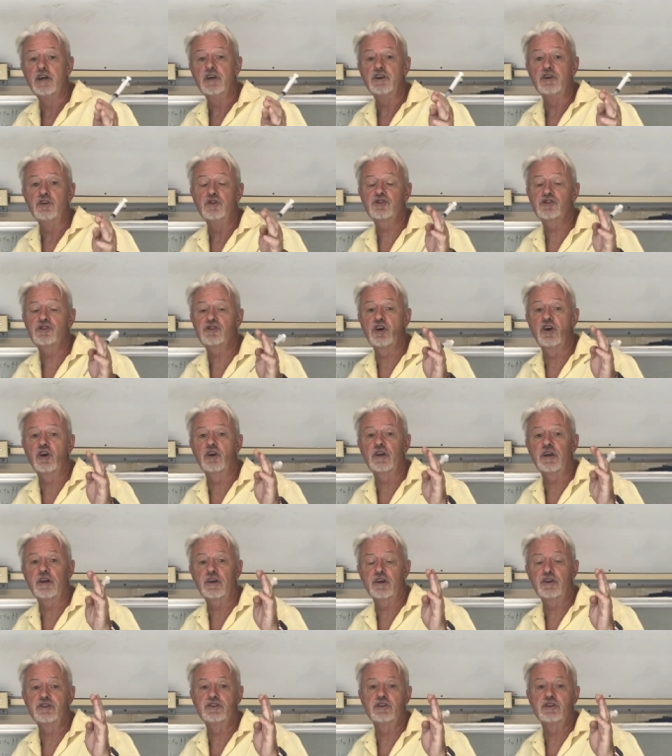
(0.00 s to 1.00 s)
You
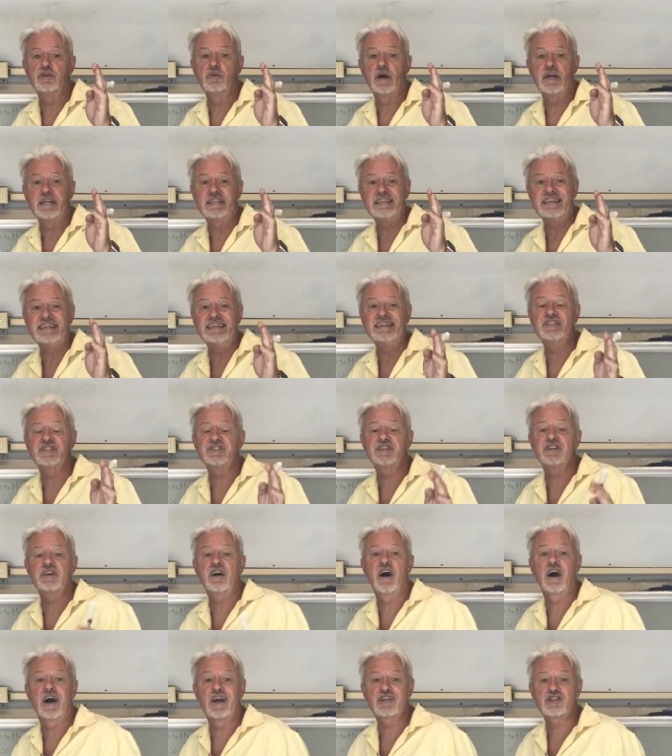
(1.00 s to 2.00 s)
certainly can do a
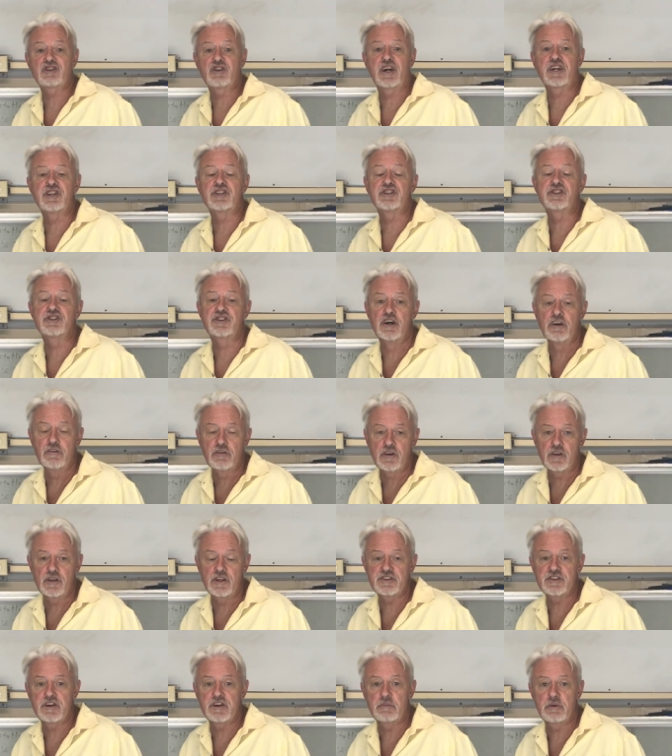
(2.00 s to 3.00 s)
TCI, transcervical
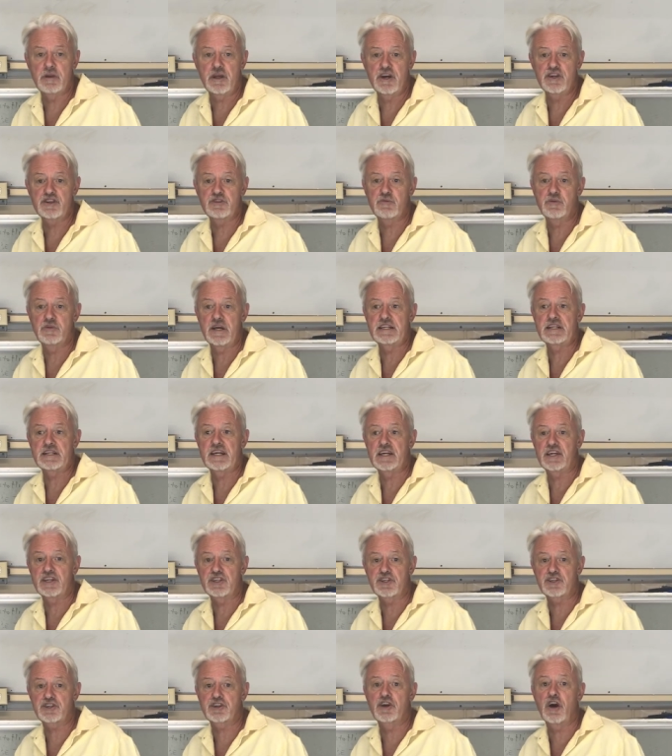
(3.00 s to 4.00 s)
insemination, where they take
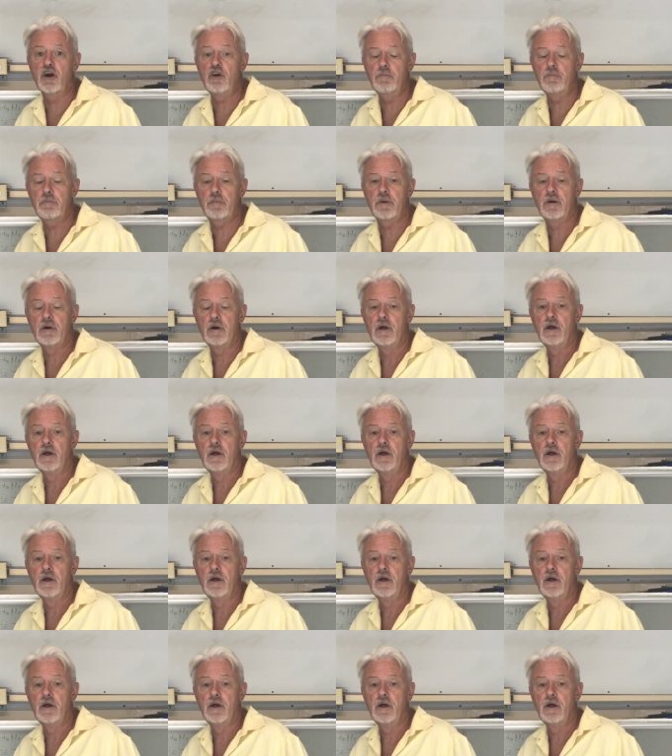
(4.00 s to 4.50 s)
a scope